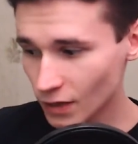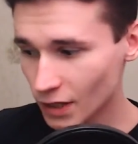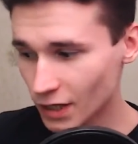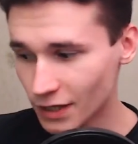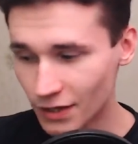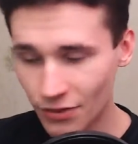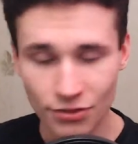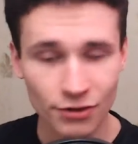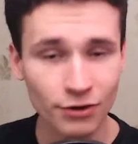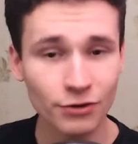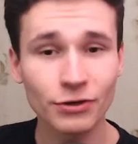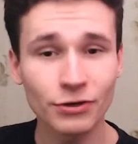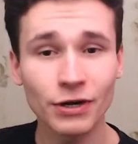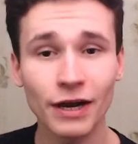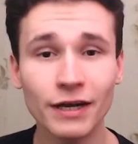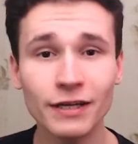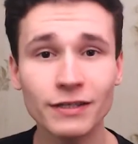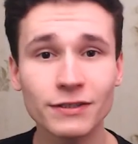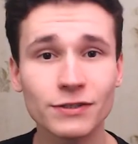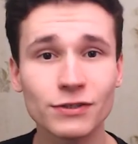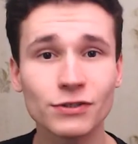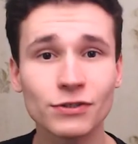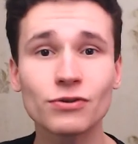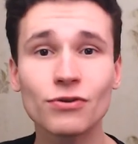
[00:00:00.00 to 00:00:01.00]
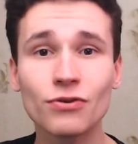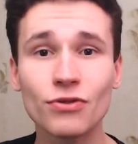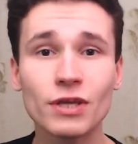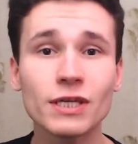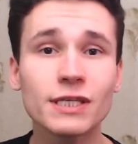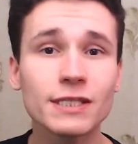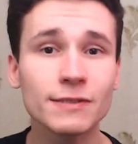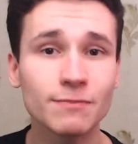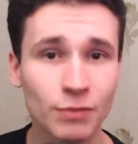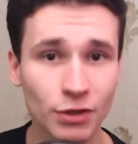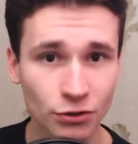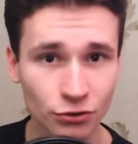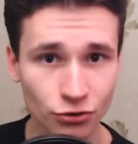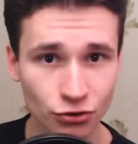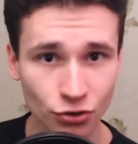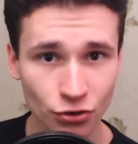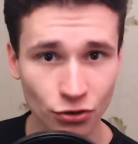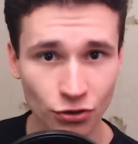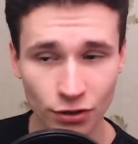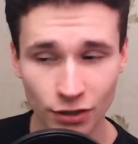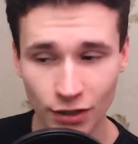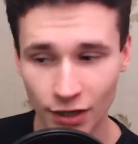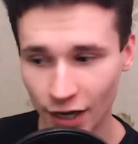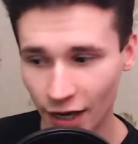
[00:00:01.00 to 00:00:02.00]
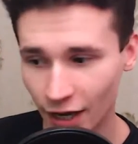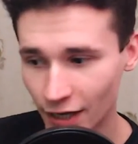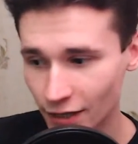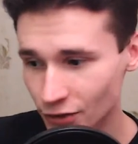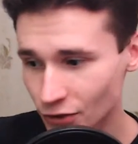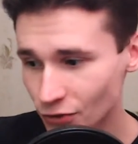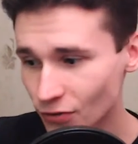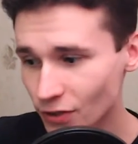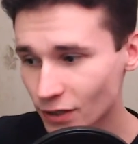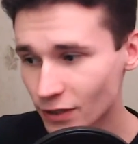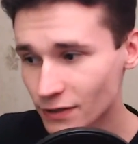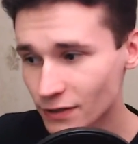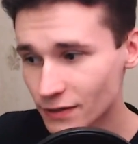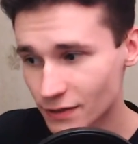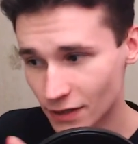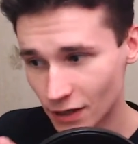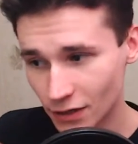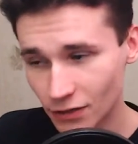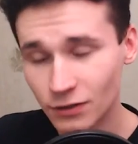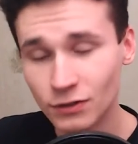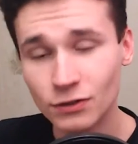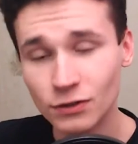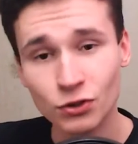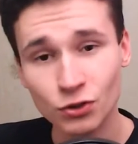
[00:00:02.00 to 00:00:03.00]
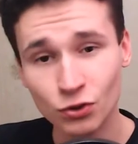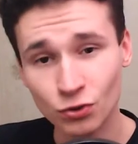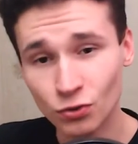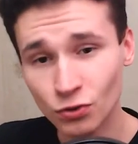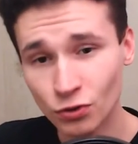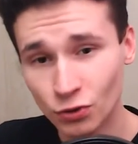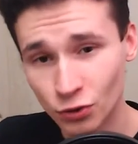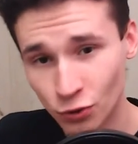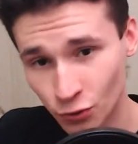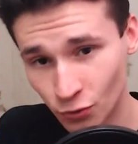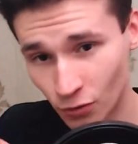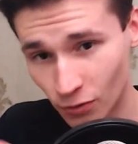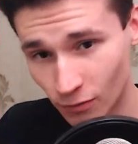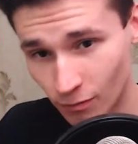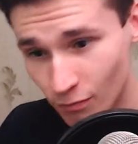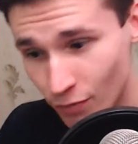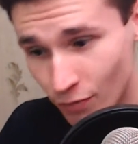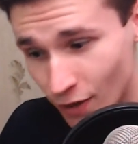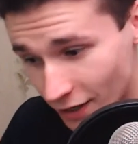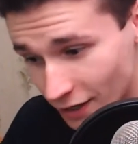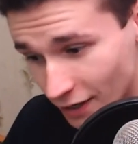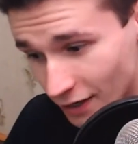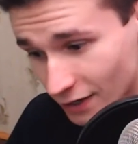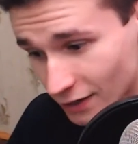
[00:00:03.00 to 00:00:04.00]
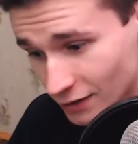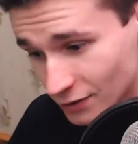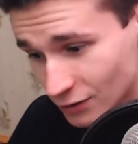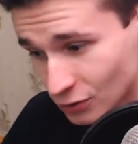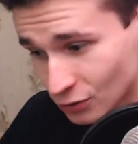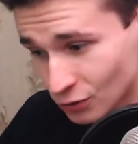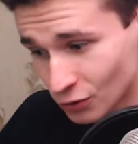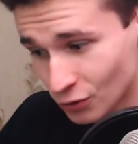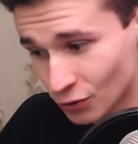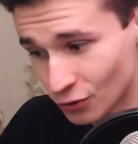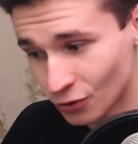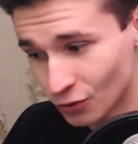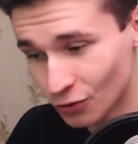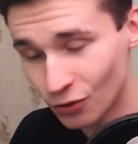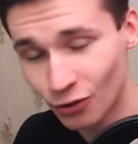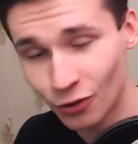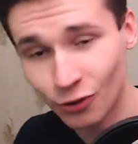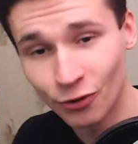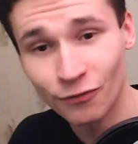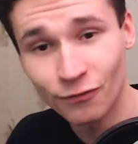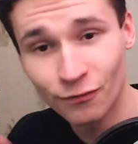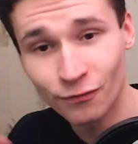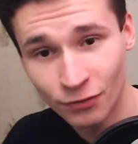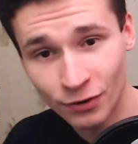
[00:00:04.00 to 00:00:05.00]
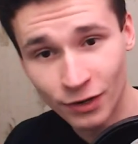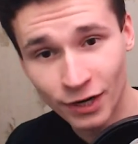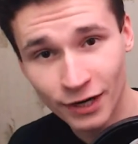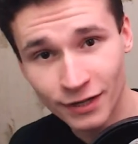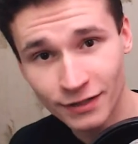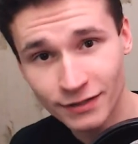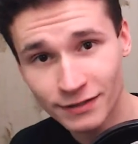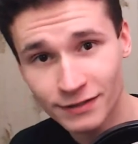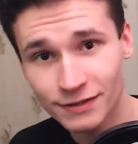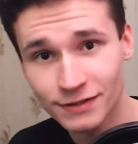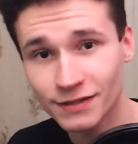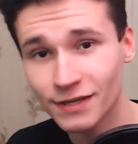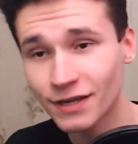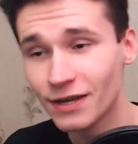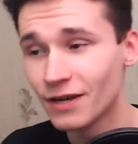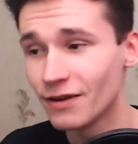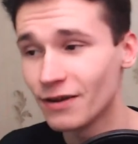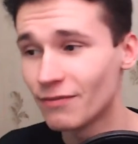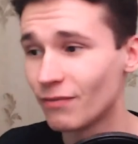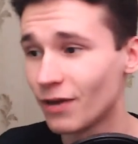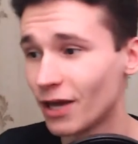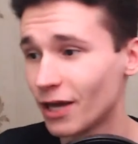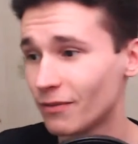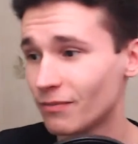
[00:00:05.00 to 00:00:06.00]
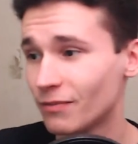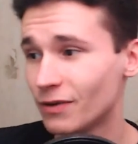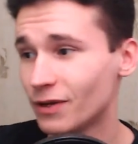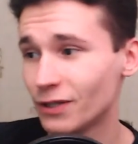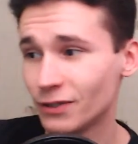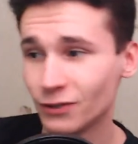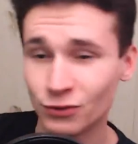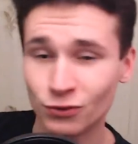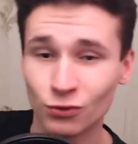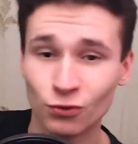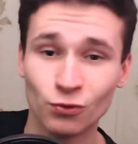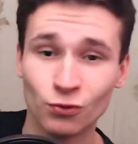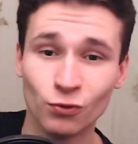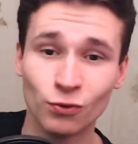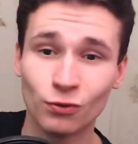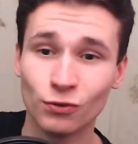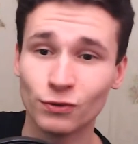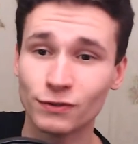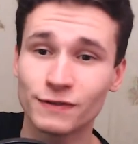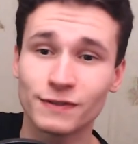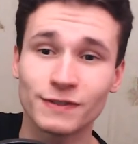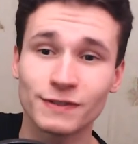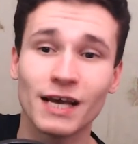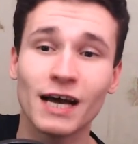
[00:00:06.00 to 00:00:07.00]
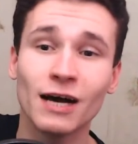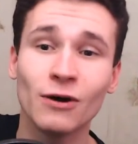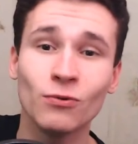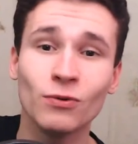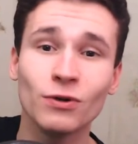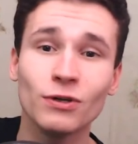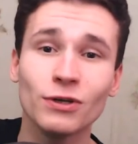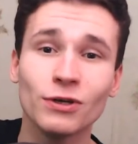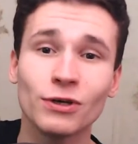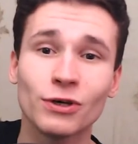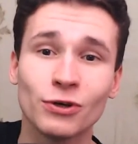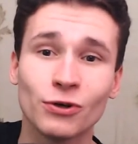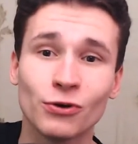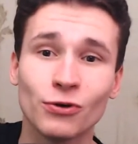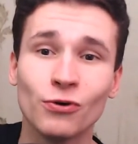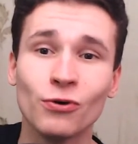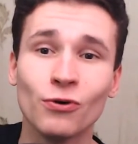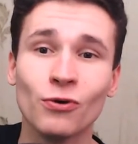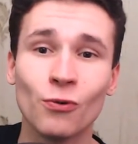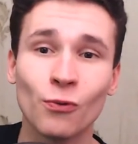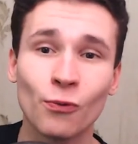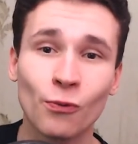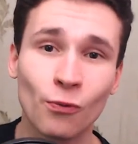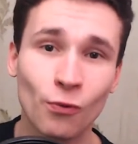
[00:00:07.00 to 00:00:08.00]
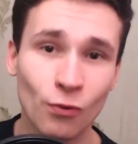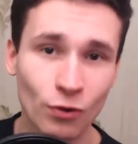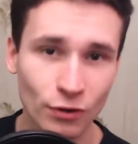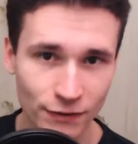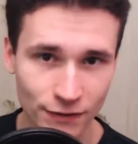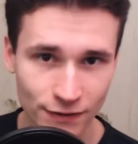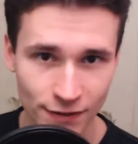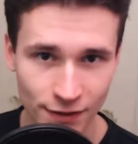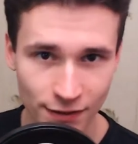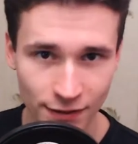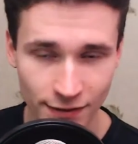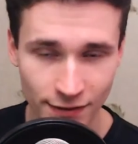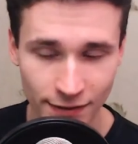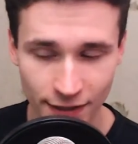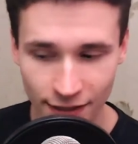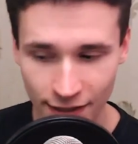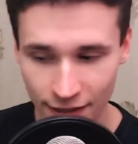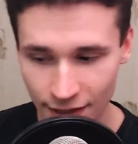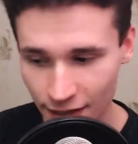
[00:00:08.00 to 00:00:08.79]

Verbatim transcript: the rights to this picture and you can sell it to your buddy, to your friends, maybe to someone who wants it.